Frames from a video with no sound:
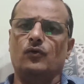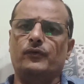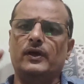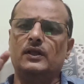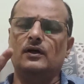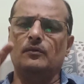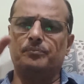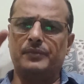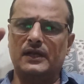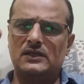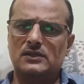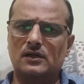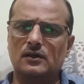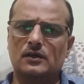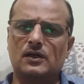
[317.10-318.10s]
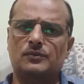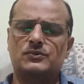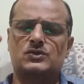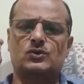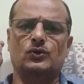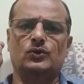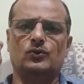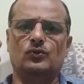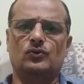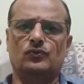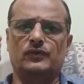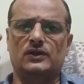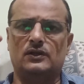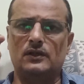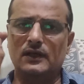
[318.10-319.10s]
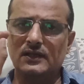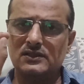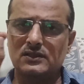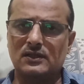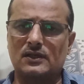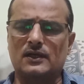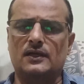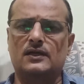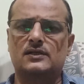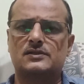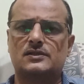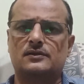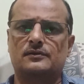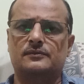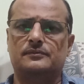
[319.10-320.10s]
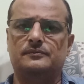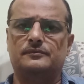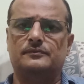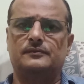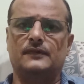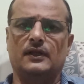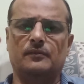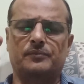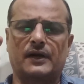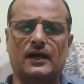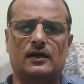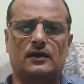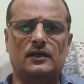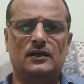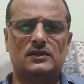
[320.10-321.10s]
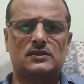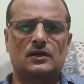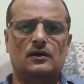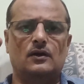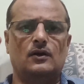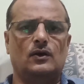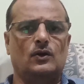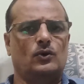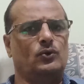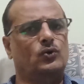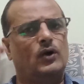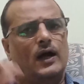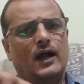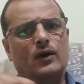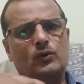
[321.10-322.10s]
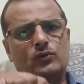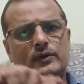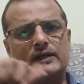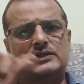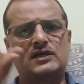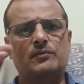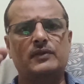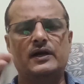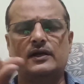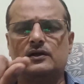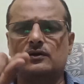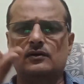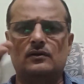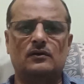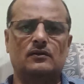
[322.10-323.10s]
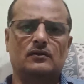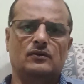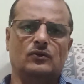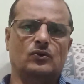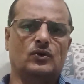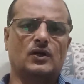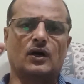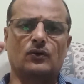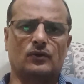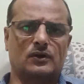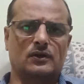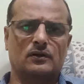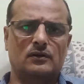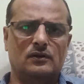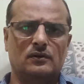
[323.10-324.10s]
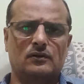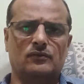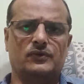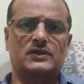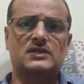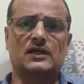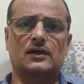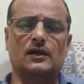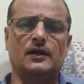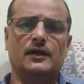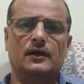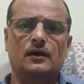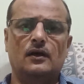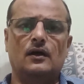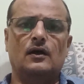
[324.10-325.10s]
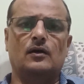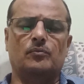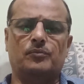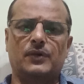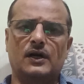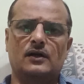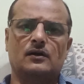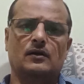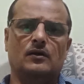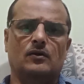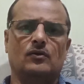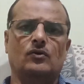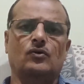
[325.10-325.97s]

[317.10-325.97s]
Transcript: When a patient comes to you with this case in practice, you have to examine it, no doubt, physically, but